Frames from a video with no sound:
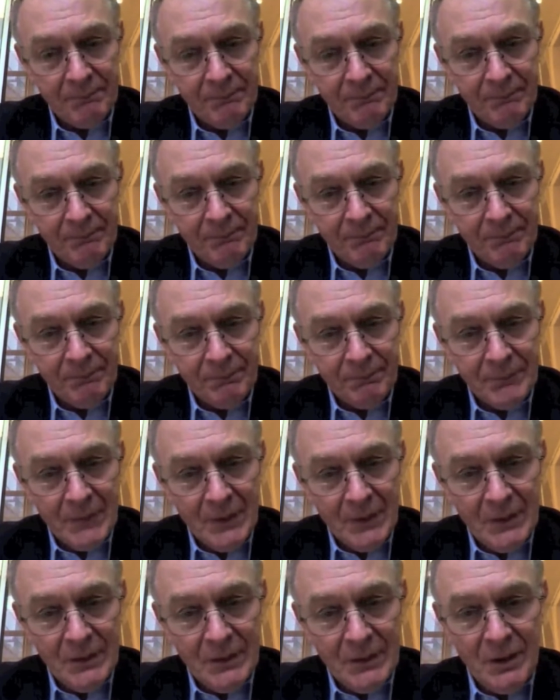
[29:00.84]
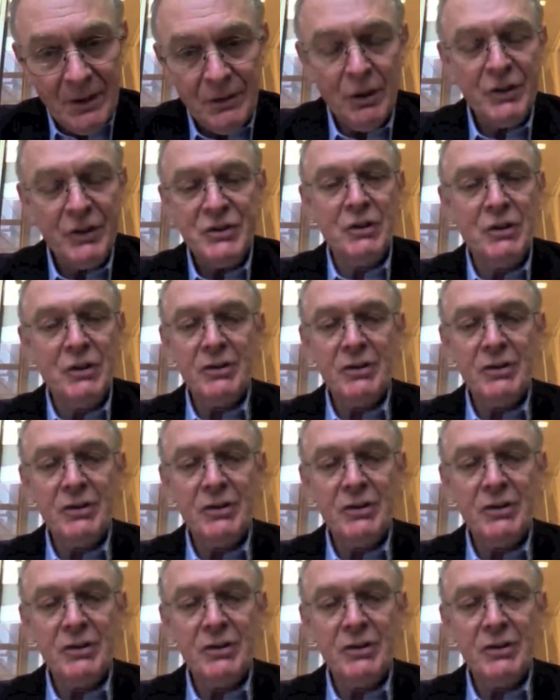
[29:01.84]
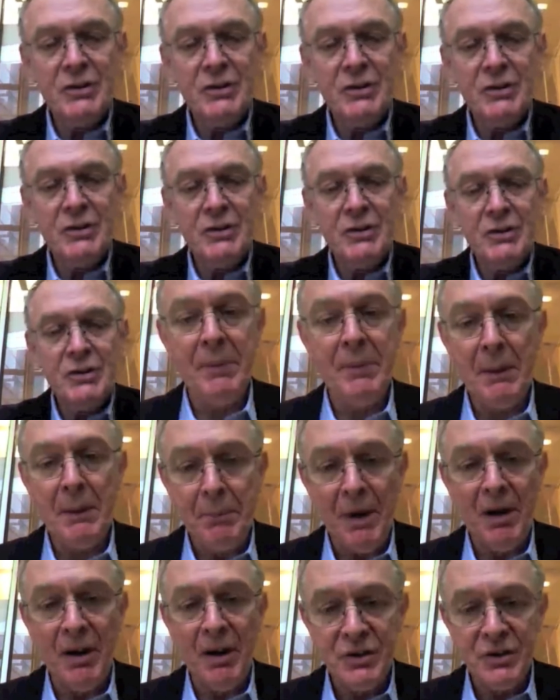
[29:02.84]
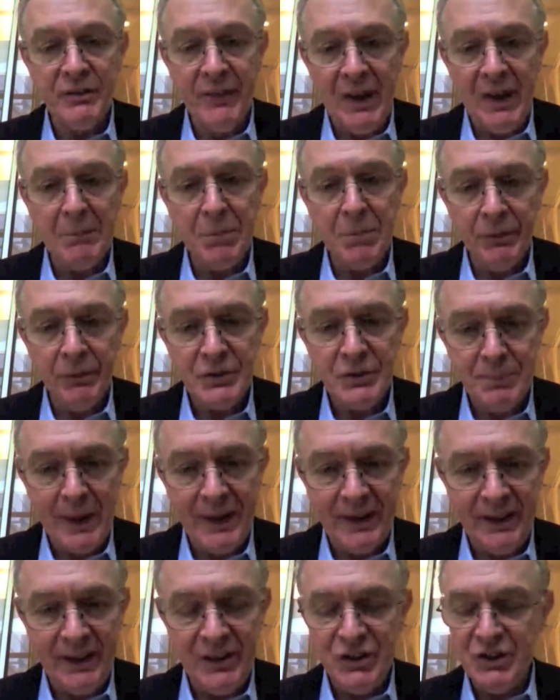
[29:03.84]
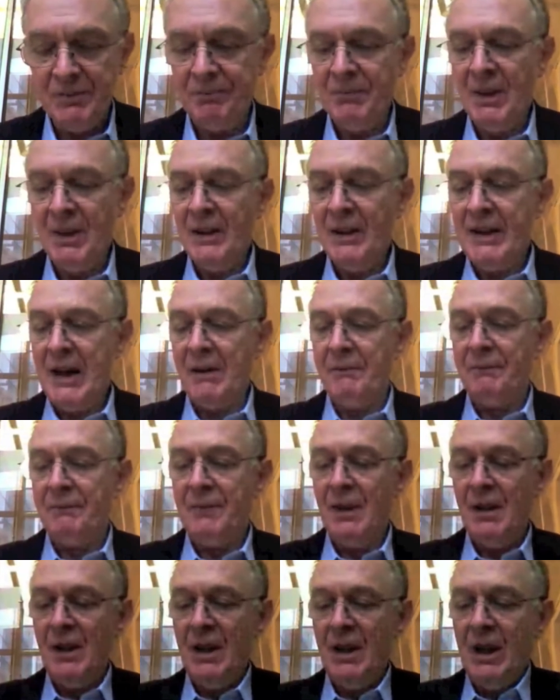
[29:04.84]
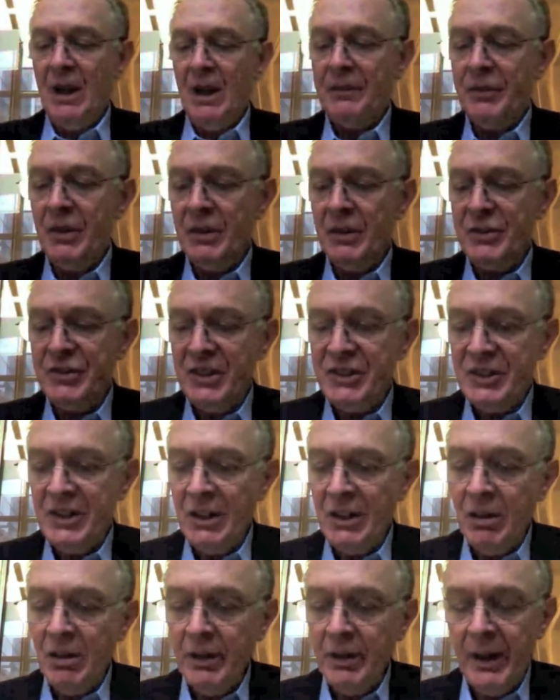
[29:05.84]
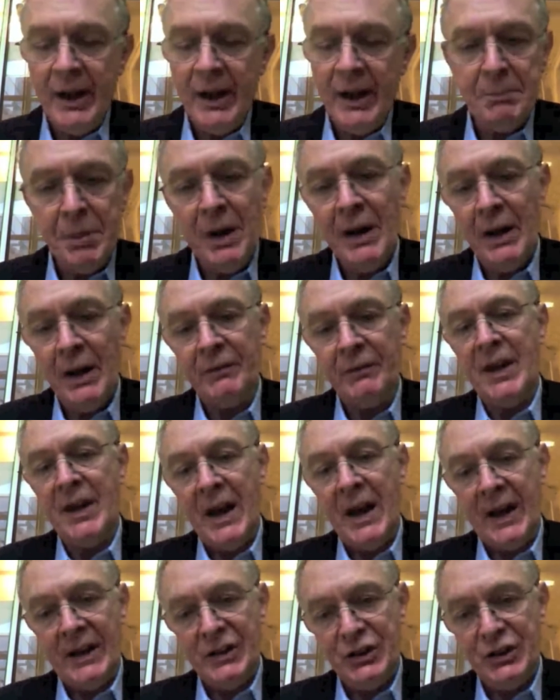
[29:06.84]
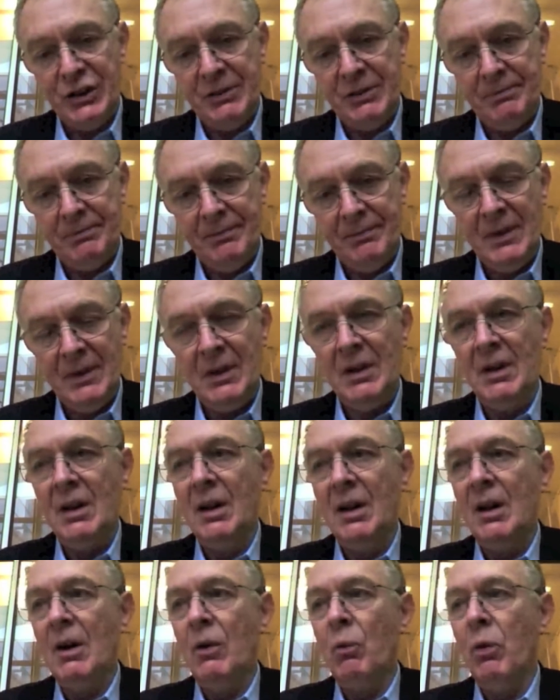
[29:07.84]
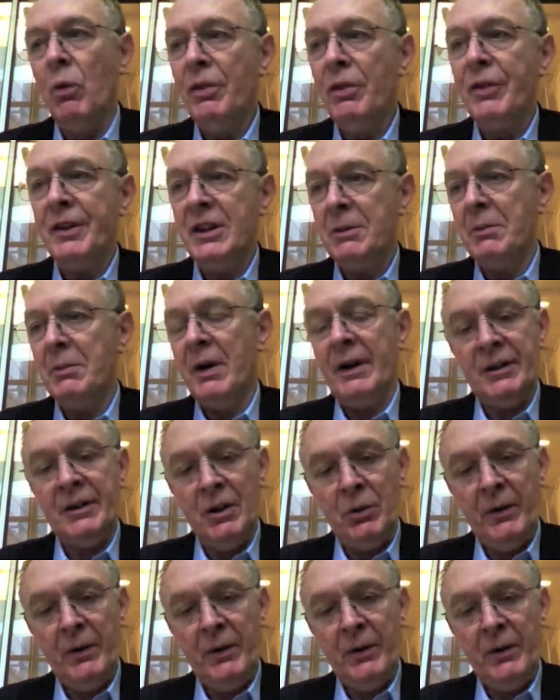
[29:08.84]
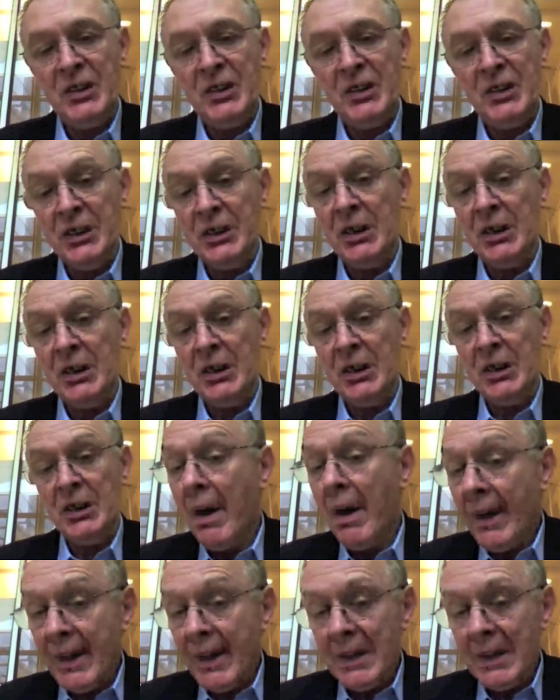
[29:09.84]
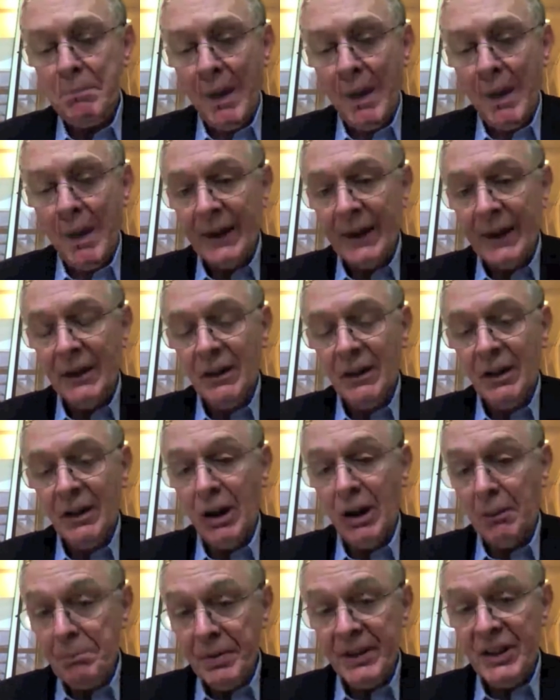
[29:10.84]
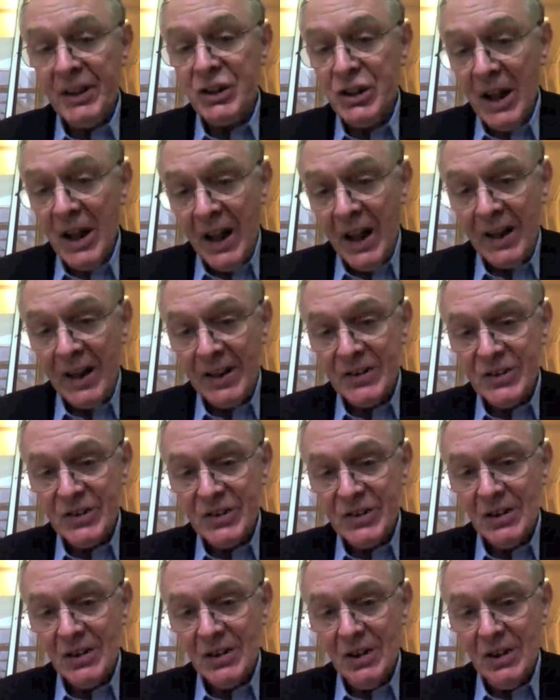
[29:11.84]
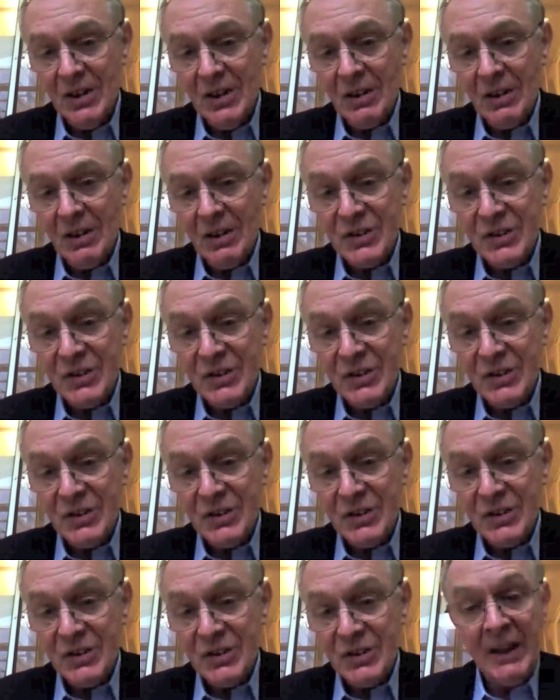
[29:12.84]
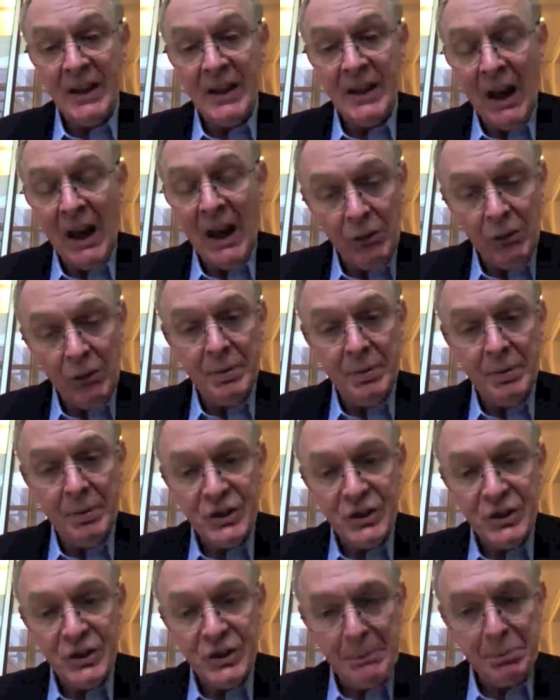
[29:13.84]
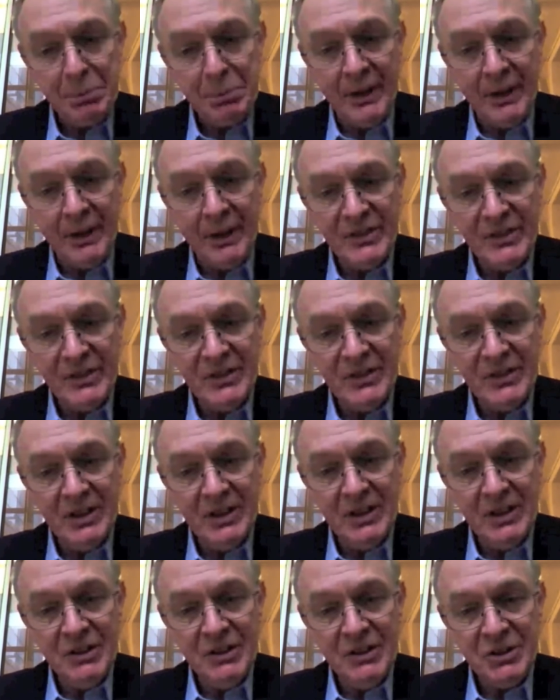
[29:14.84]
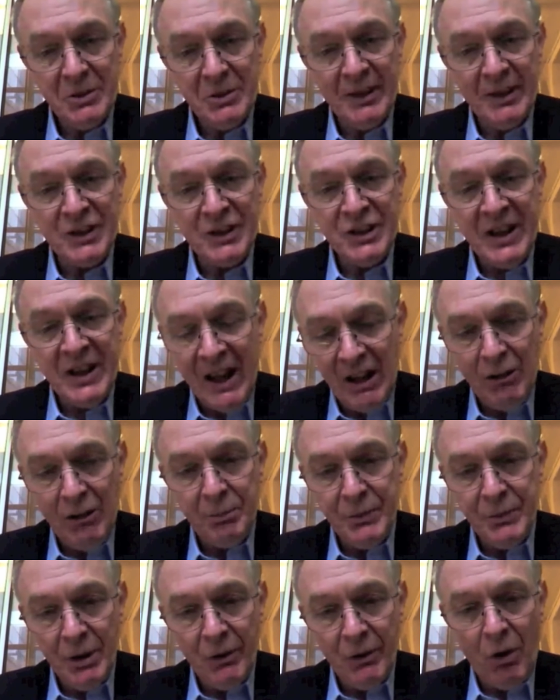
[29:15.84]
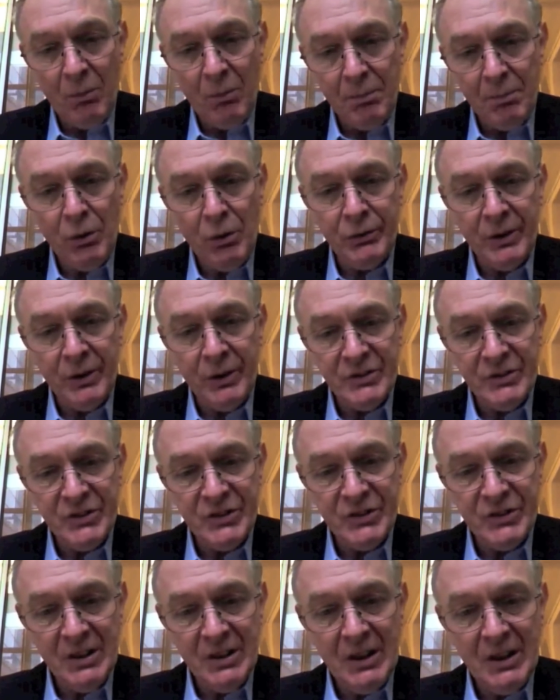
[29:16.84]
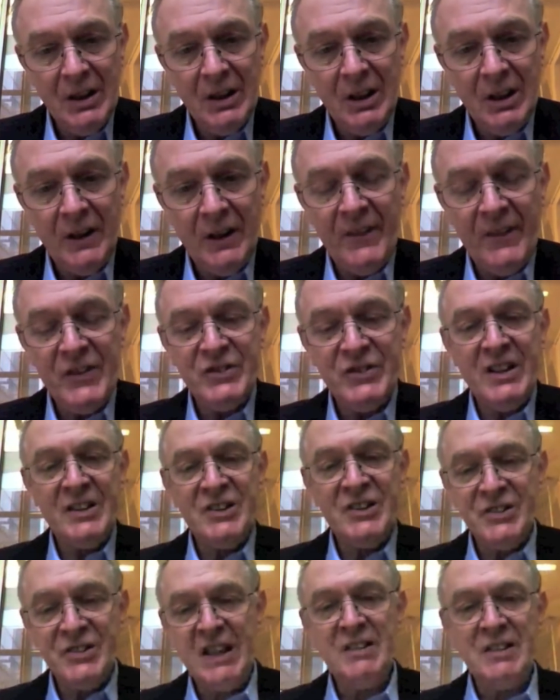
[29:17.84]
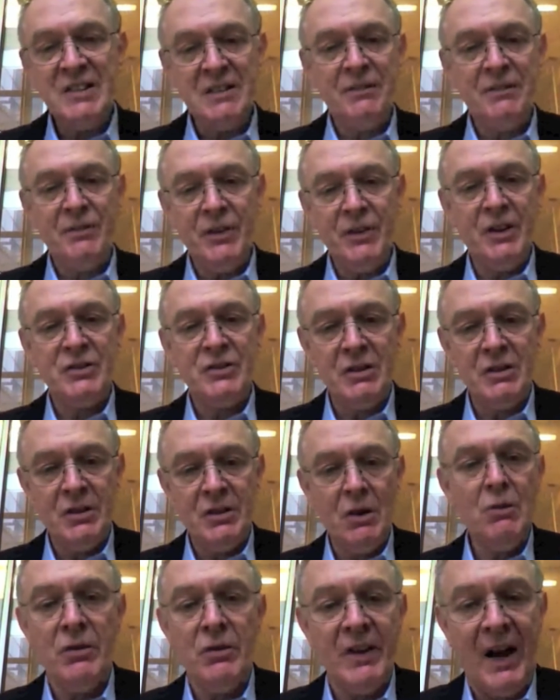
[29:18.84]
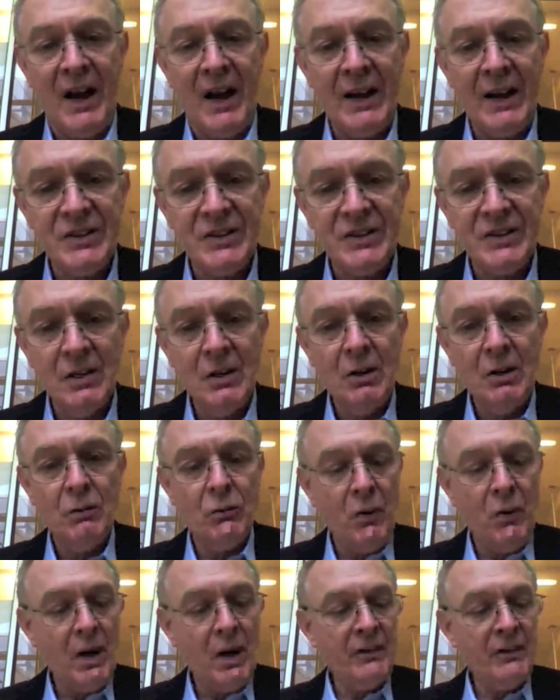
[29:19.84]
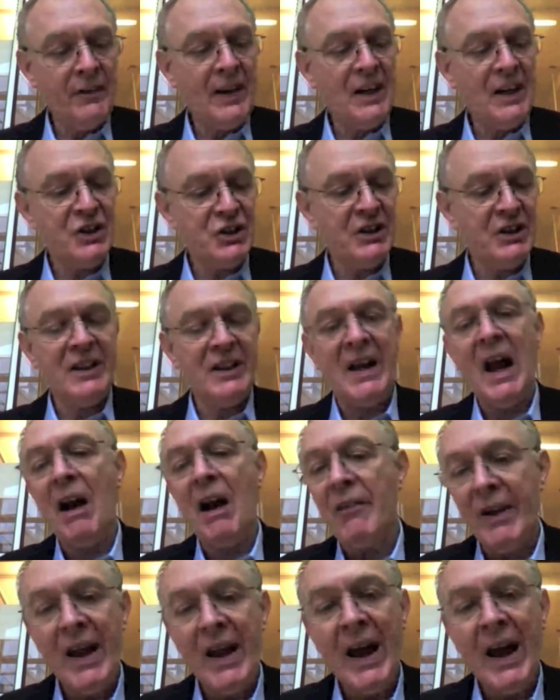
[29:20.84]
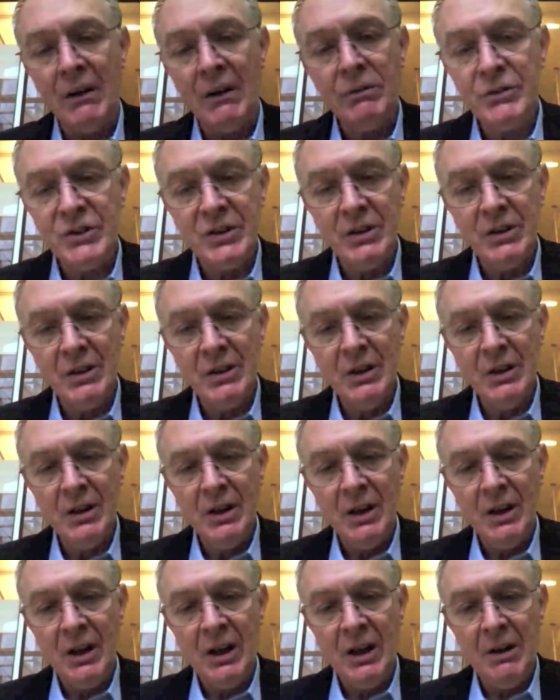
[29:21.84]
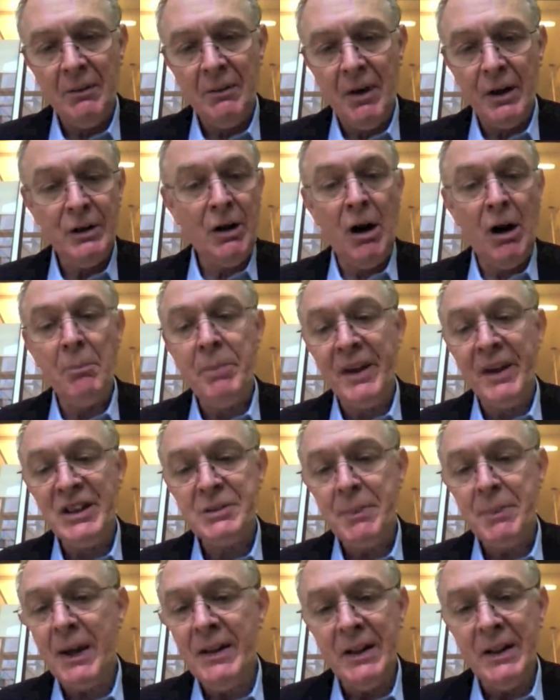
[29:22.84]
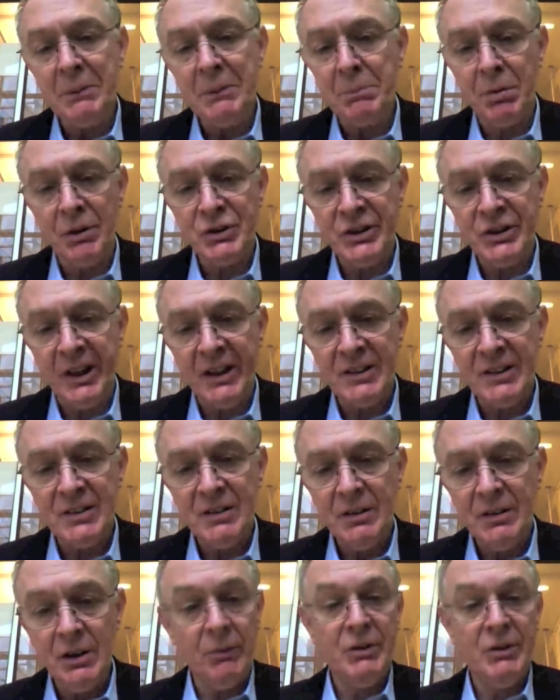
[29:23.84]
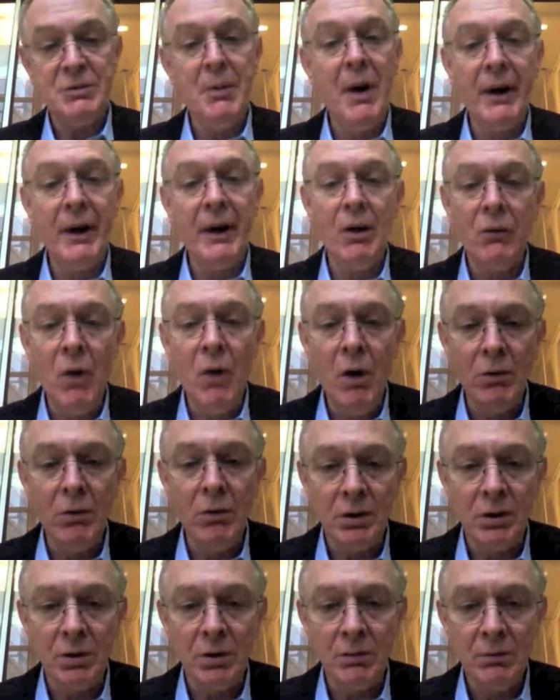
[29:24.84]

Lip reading: No, it's not the only way, but that would be a part of their bonus package. Now, if you're sitting on a pile of cash, one thing you might do with it is to start buying back company shares, because that will actually help the share price. So you'll actually help your own bonus. Mm-hmm. And there's an incentive for you to do that rather than actually carry out a big spending project, you know, which might go wrong.